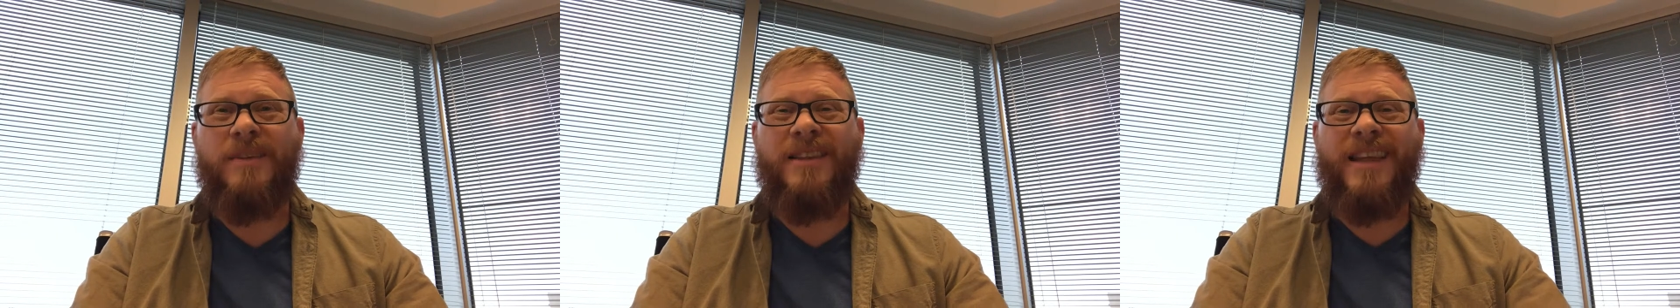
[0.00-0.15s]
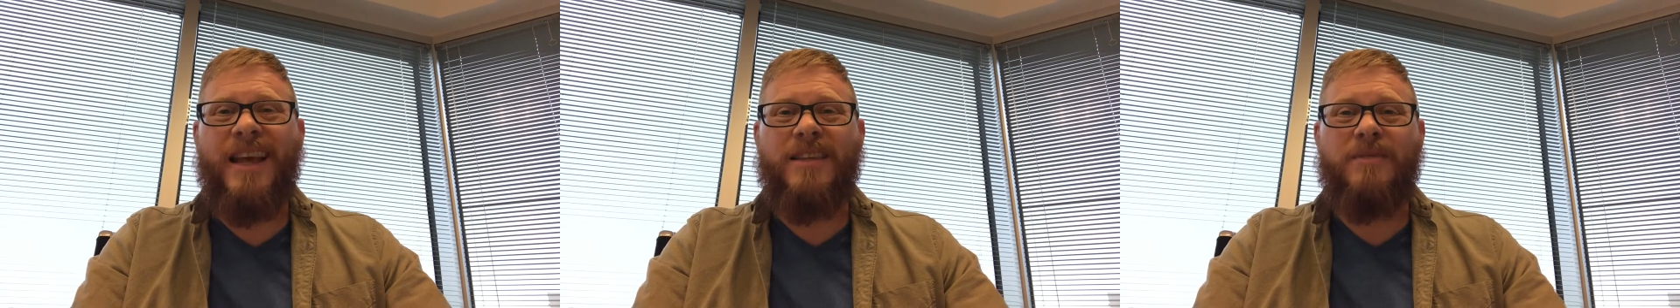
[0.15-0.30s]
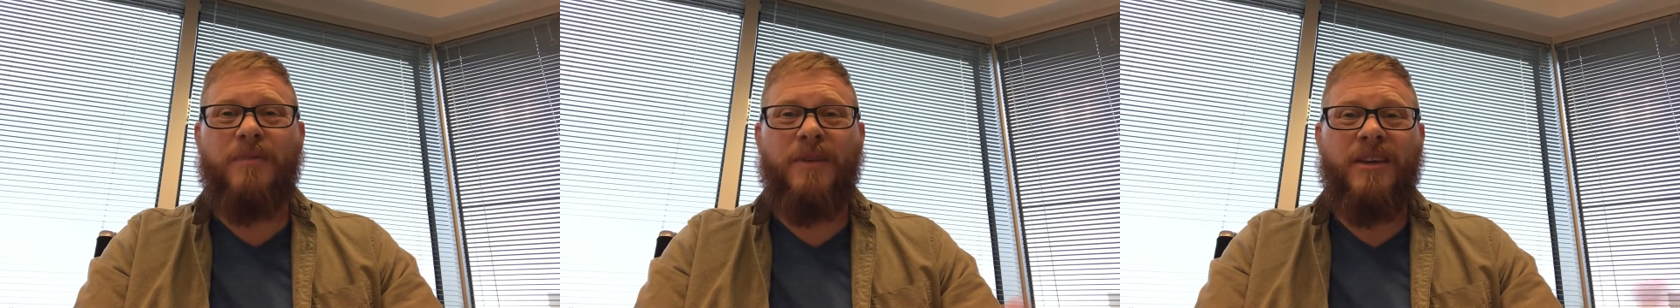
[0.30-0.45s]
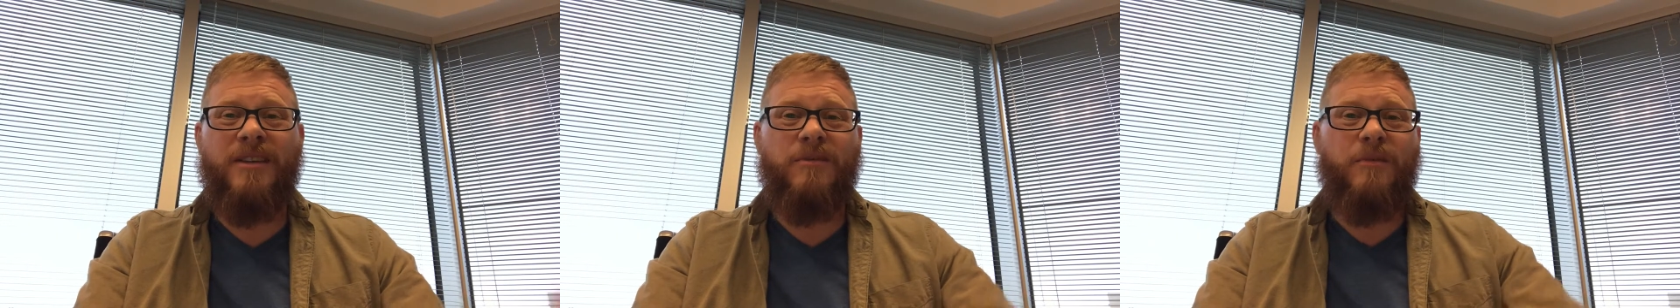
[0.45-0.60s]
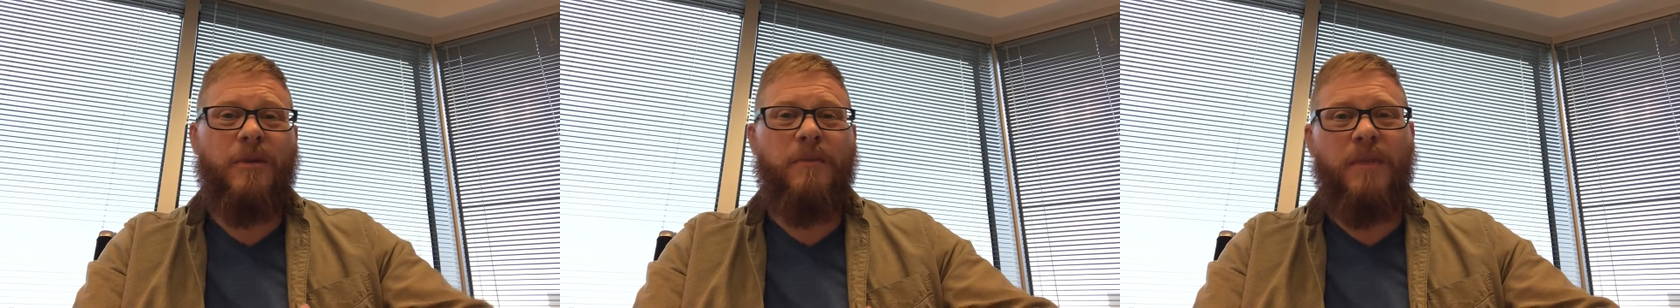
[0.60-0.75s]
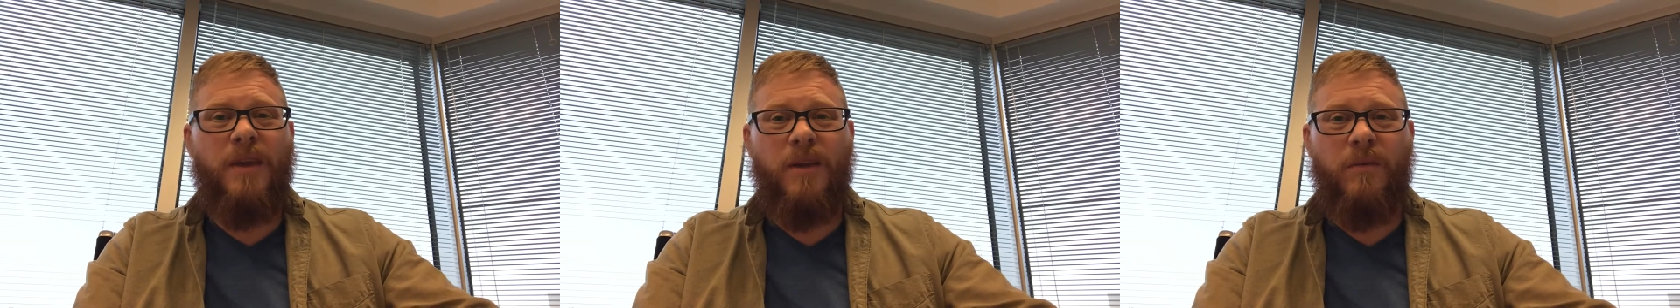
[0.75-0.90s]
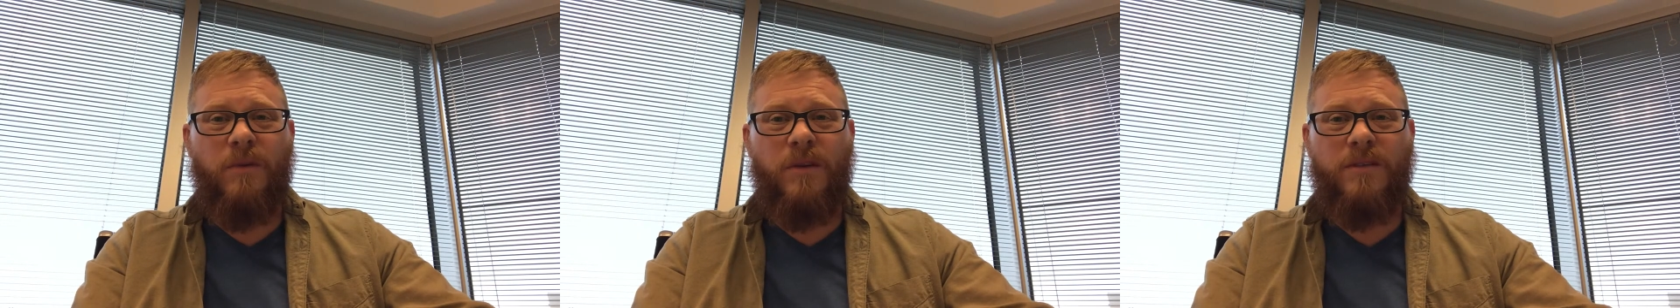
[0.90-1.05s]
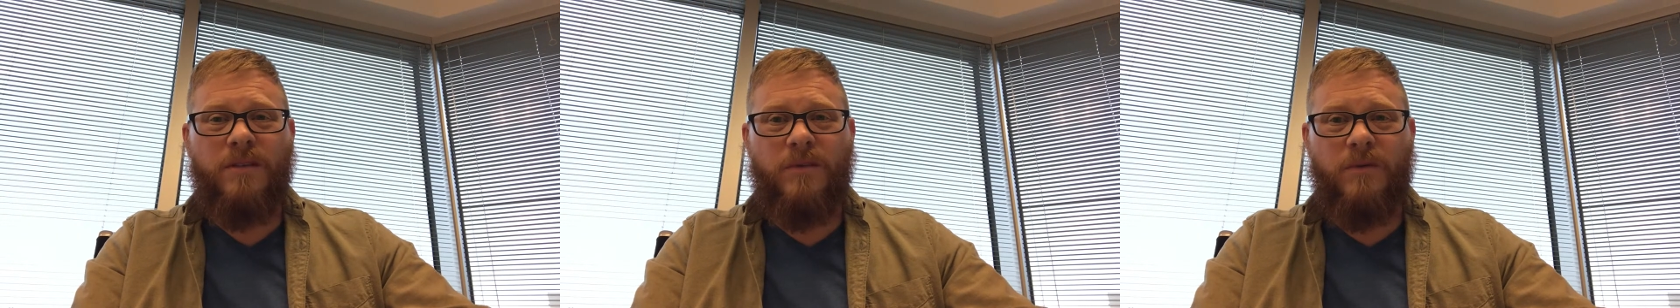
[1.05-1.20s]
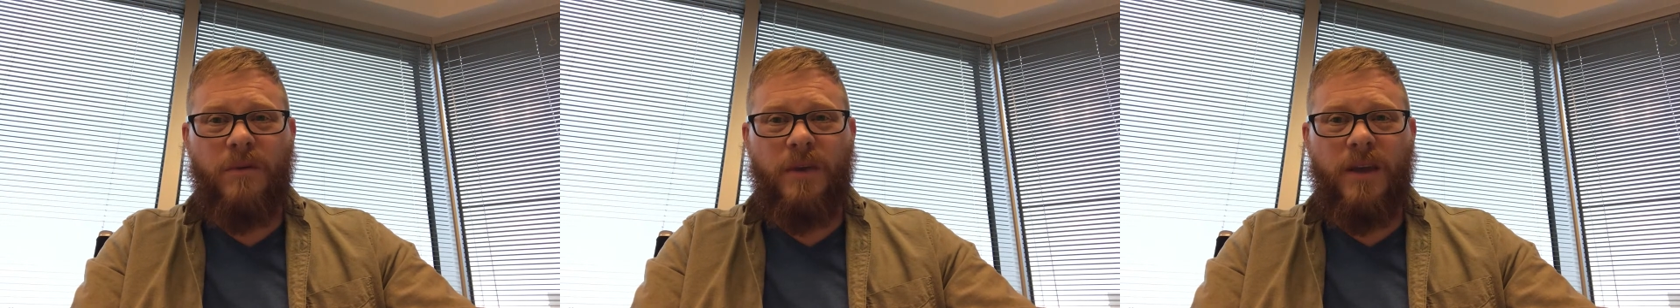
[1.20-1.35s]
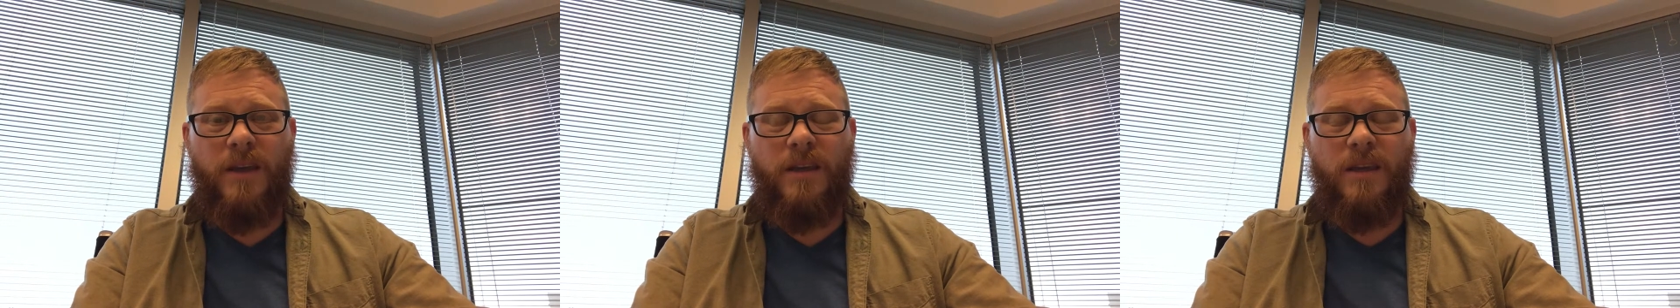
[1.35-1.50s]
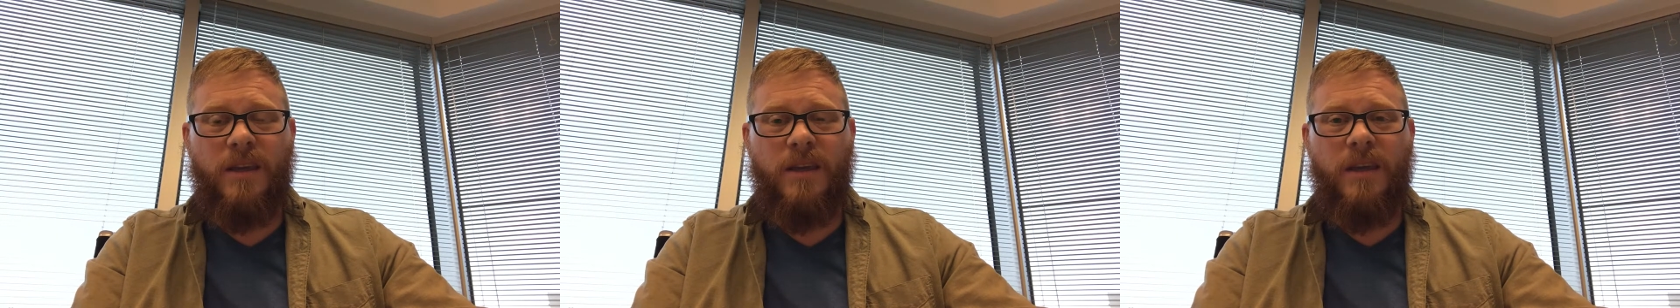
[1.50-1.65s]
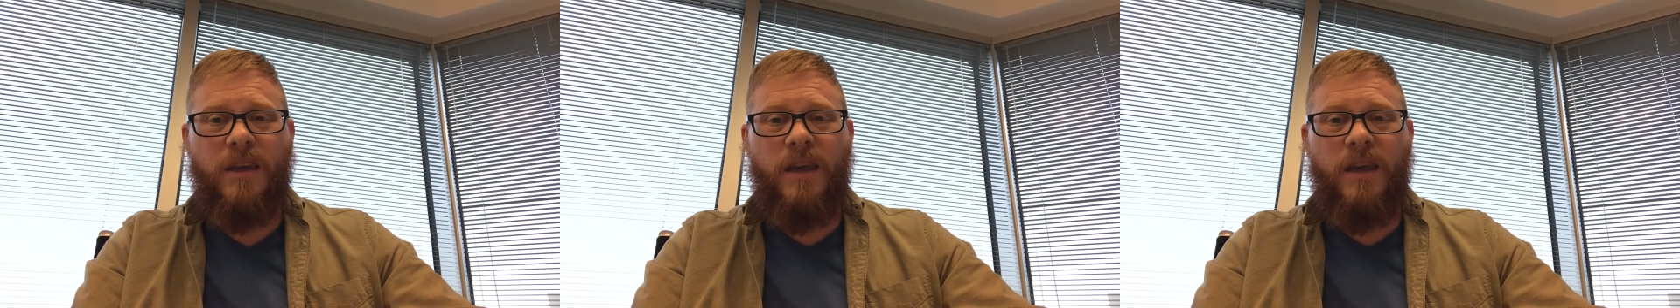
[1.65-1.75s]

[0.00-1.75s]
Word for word: but that's because we meet once a week.